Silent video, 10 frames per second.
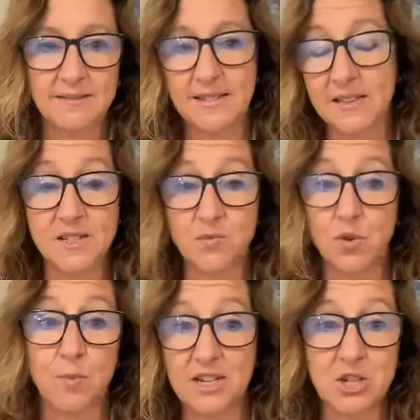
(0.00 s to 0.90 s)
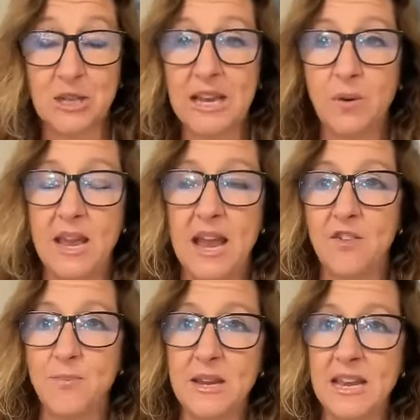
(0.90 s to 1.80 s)
in this room actually, and we
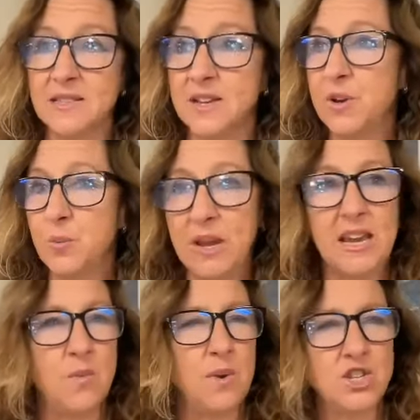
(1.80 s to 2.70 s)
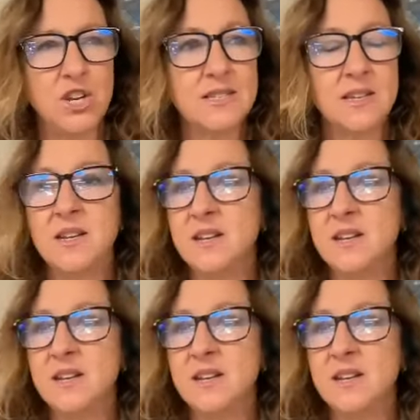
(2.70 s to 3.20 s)
have meetings every week, and we just